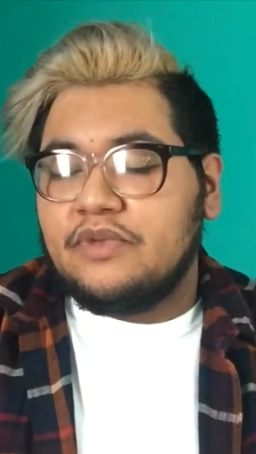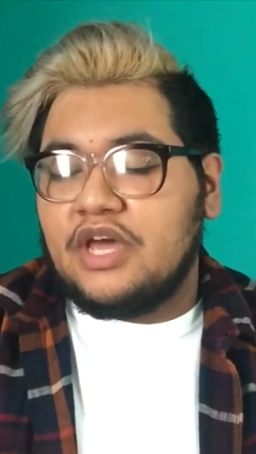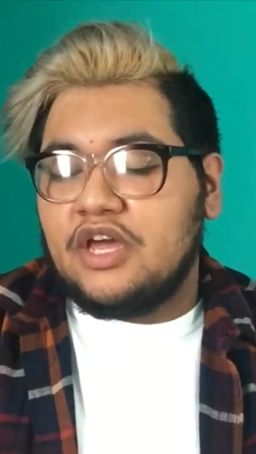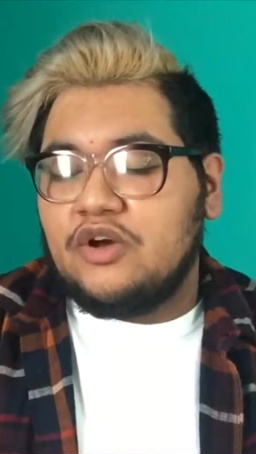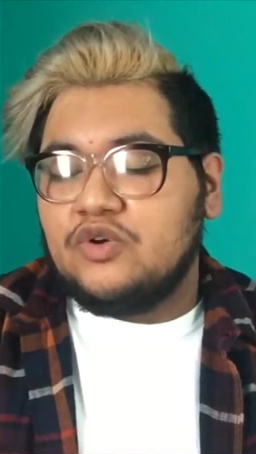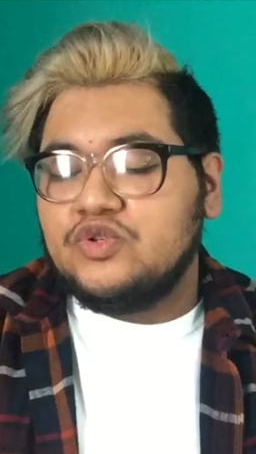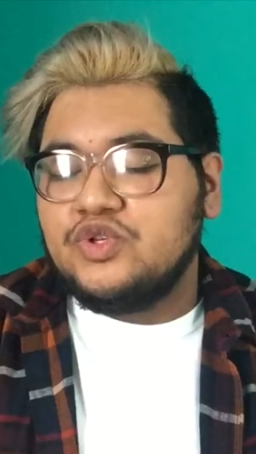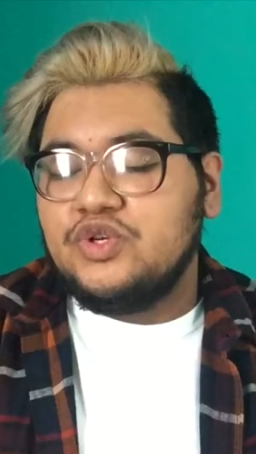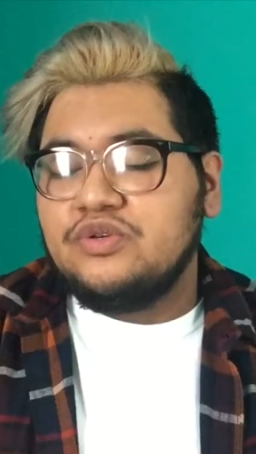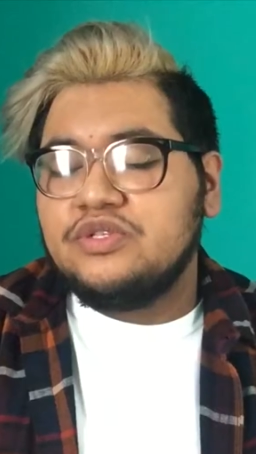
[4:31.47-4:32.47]
I also
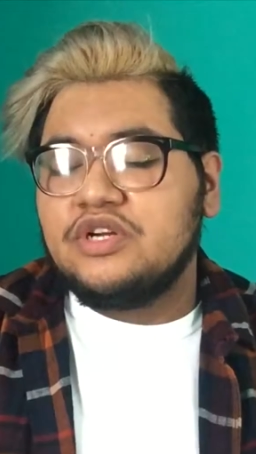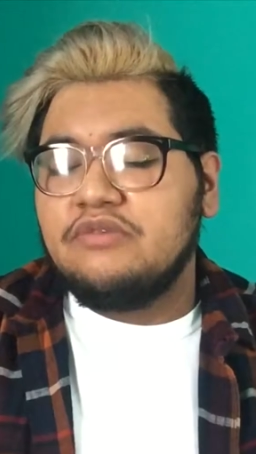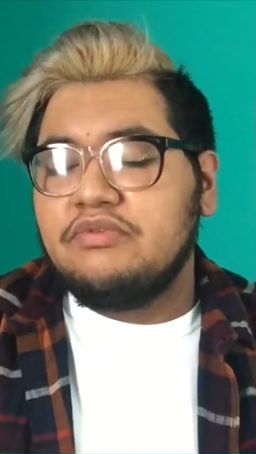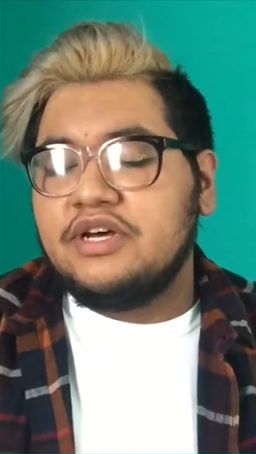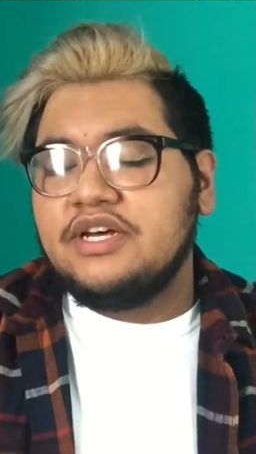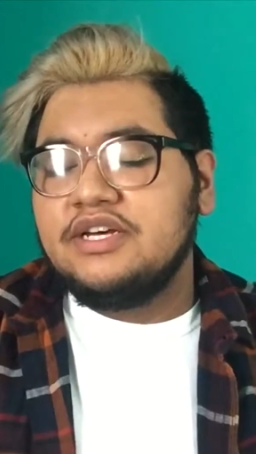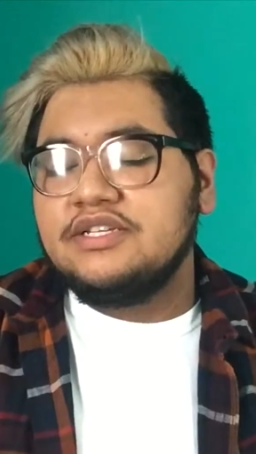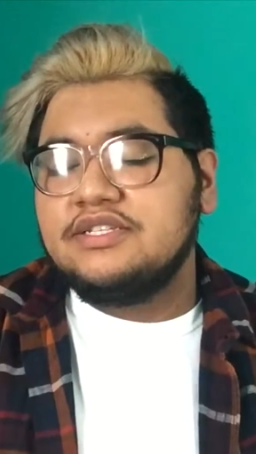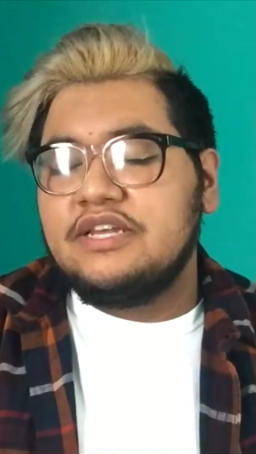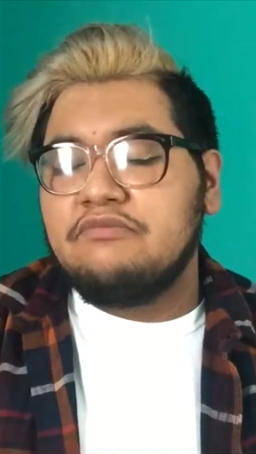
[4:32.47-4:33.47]
use
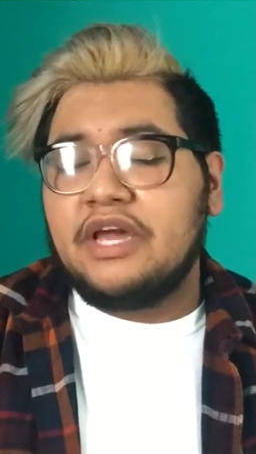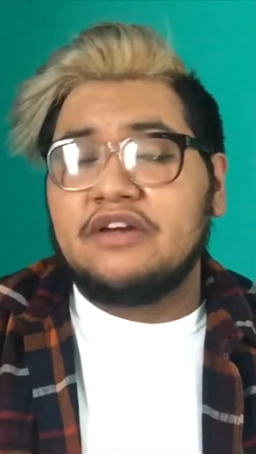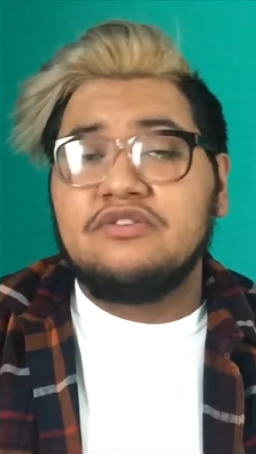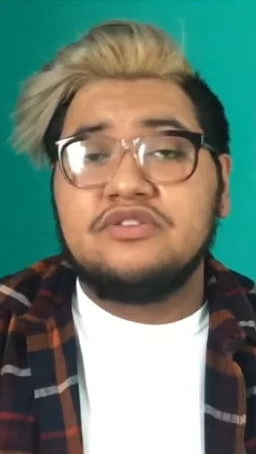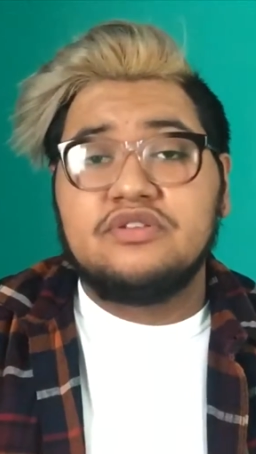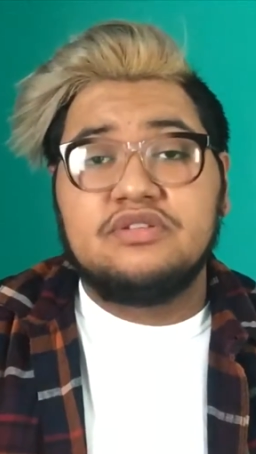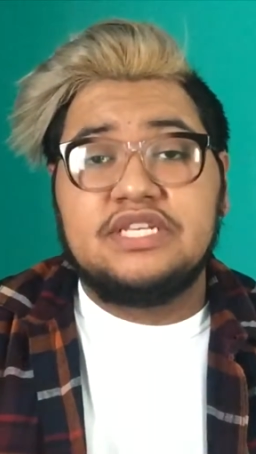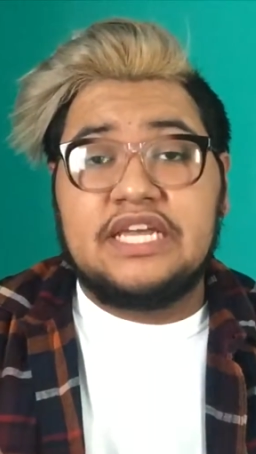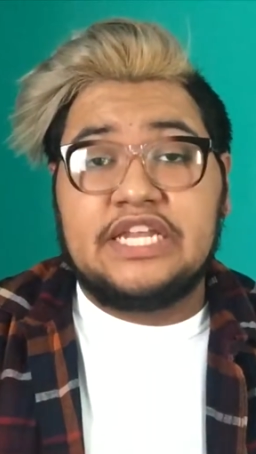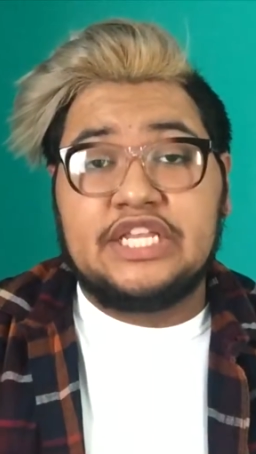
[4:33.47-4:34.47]
Starbucks and Michael's to
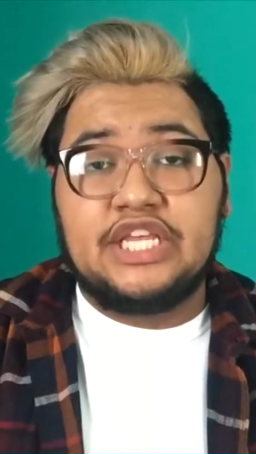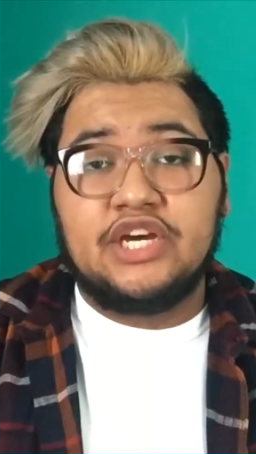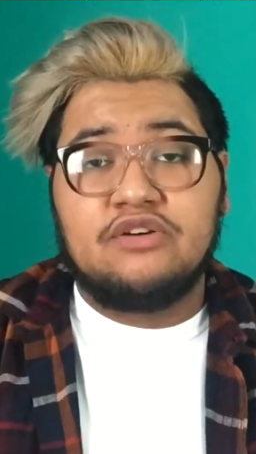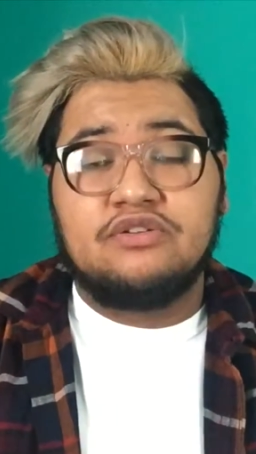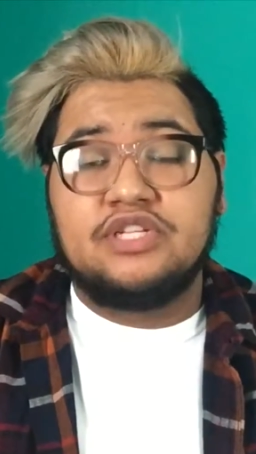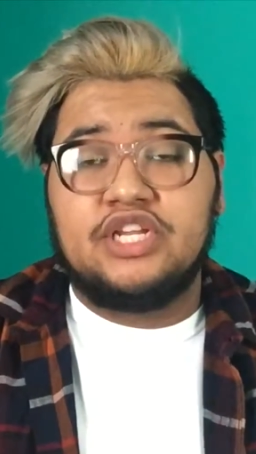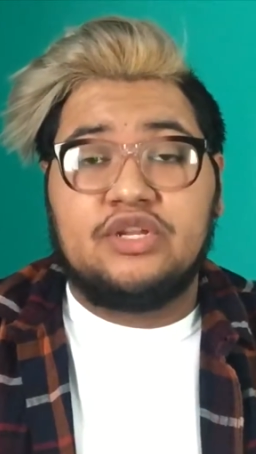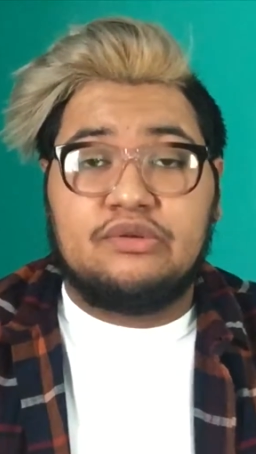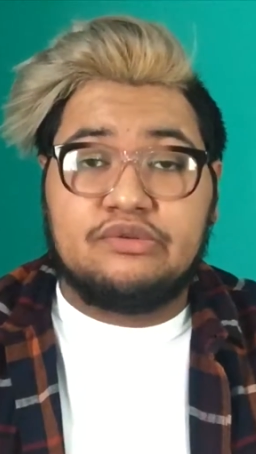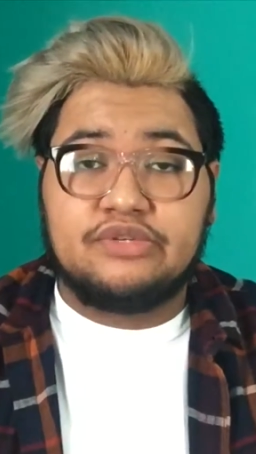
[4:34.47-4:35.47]
see any deals, any
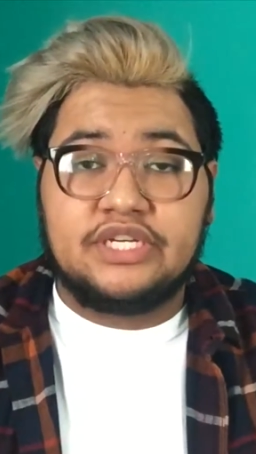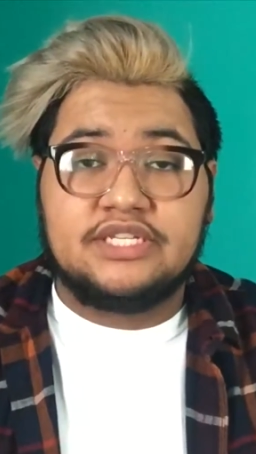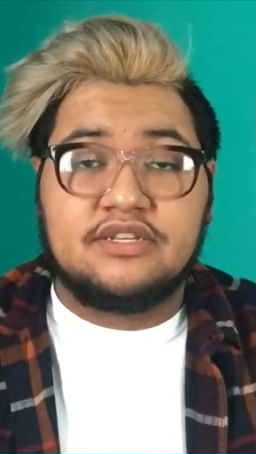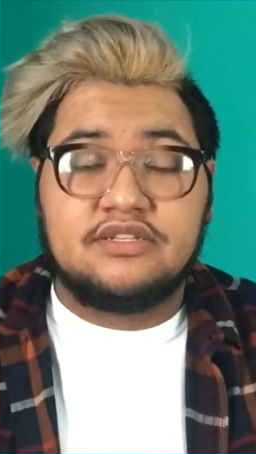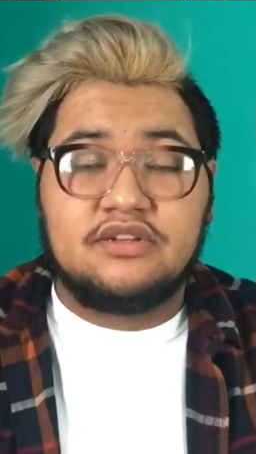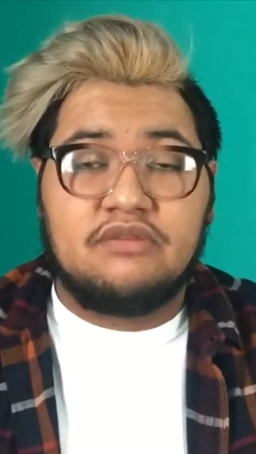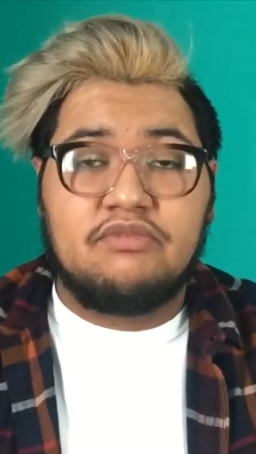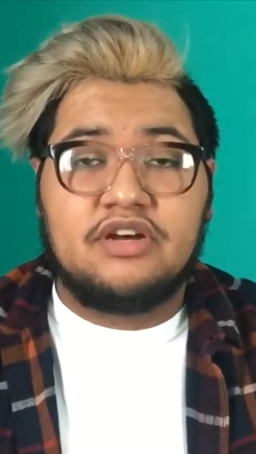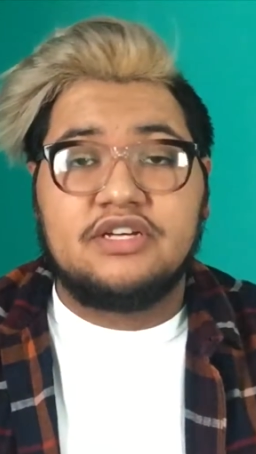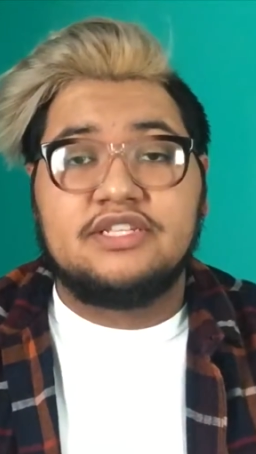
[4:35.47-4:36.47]
new drinks on
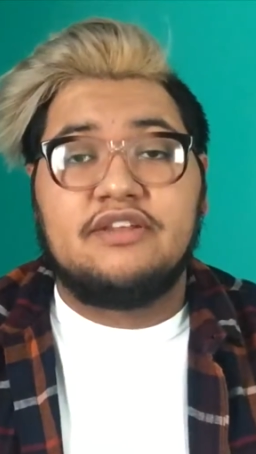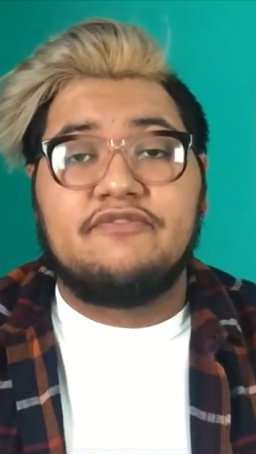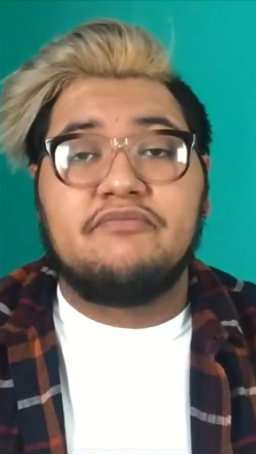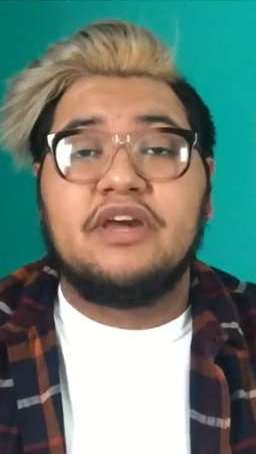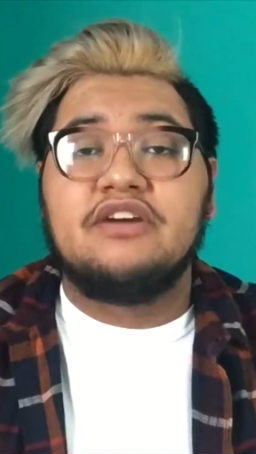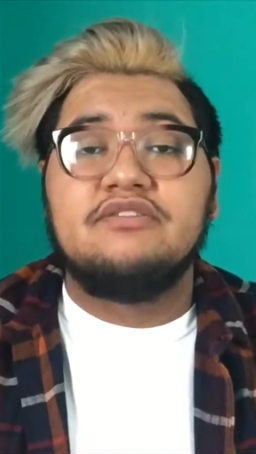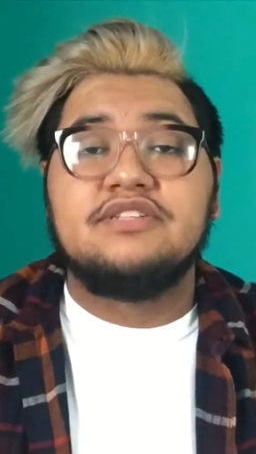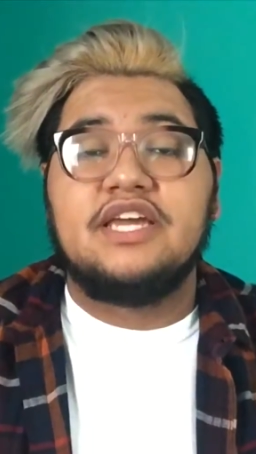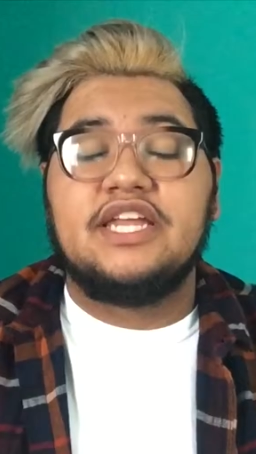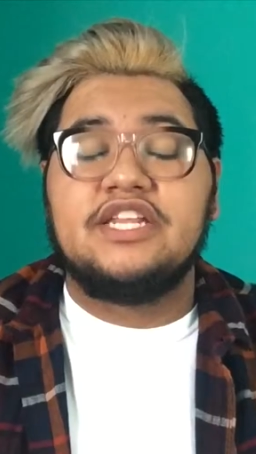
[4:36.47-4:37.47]
Starbucks, and for
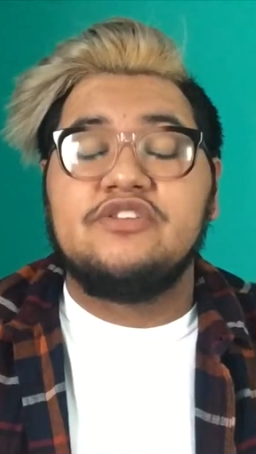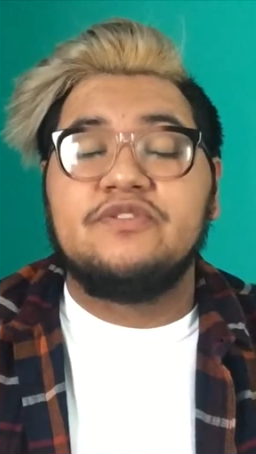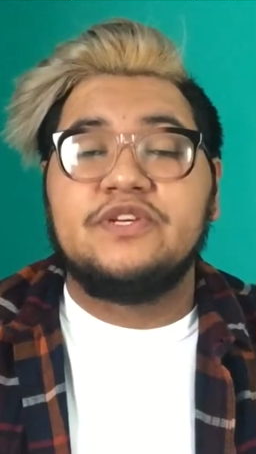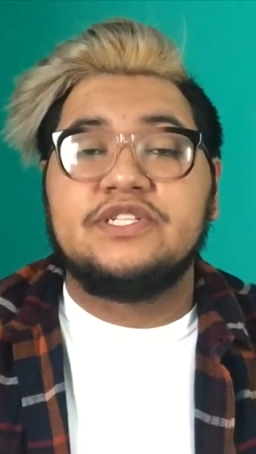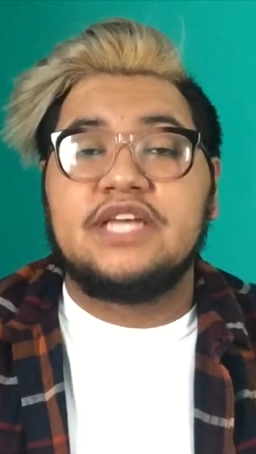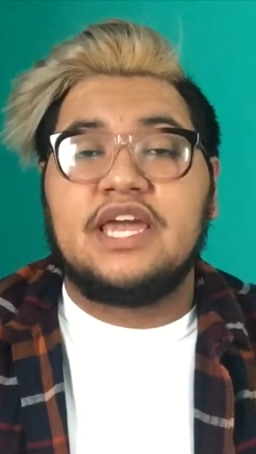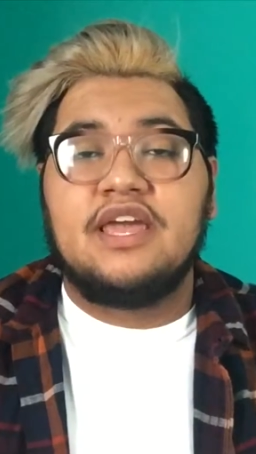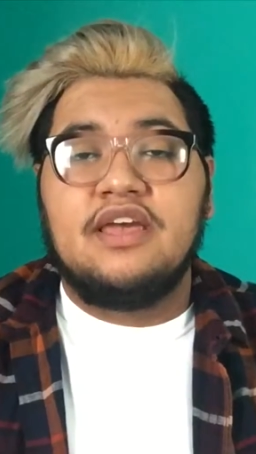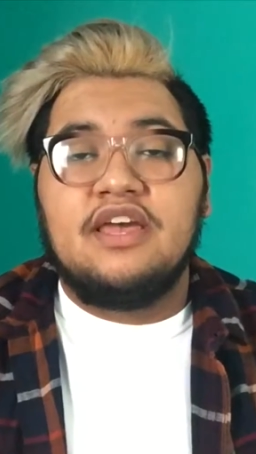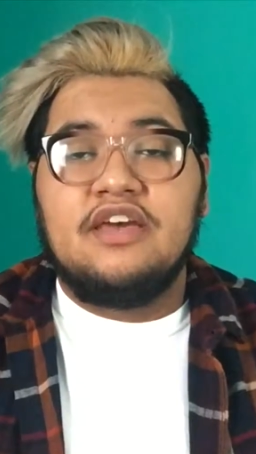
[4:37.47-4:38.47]
Michael's like any new deals like
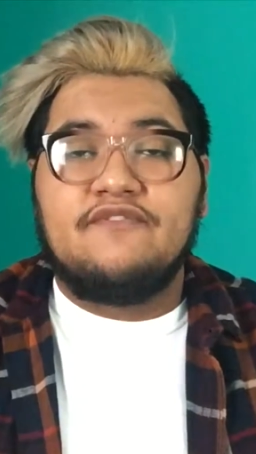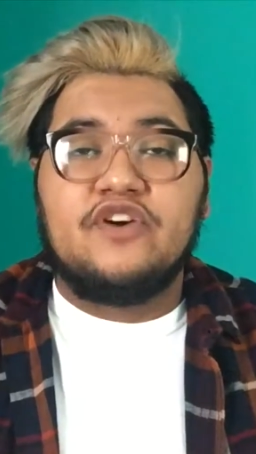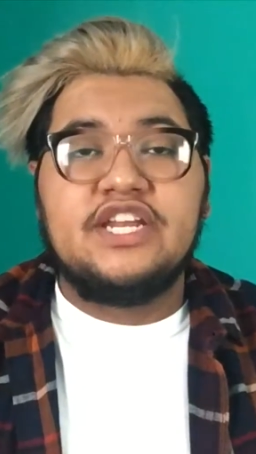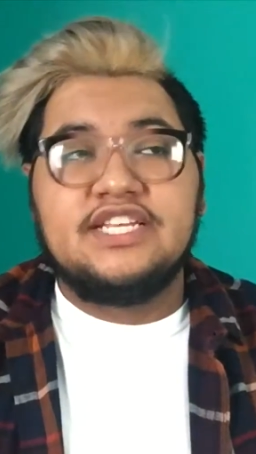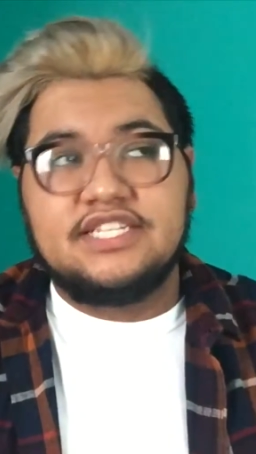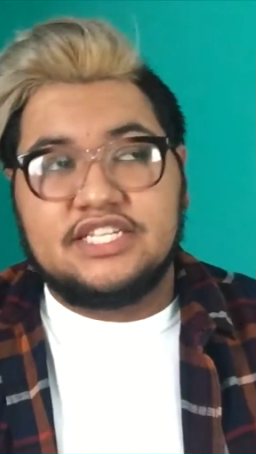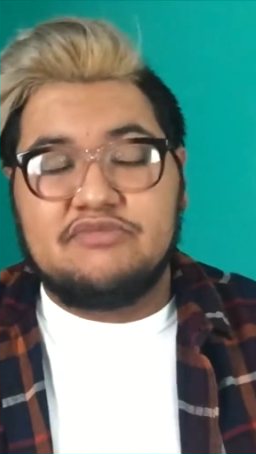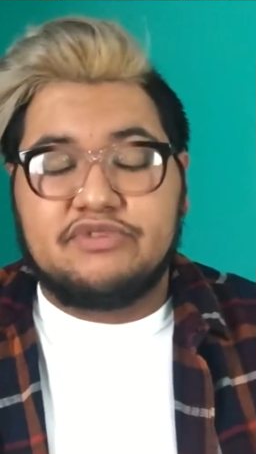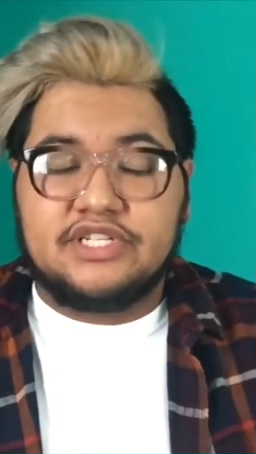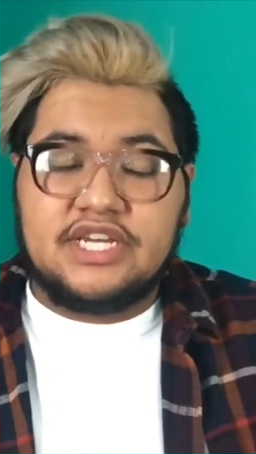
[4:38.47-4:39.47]

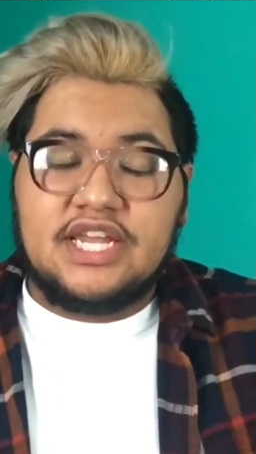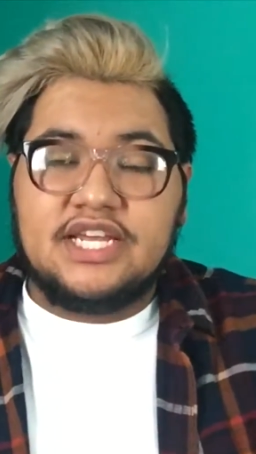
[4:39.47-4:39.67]
40-60%.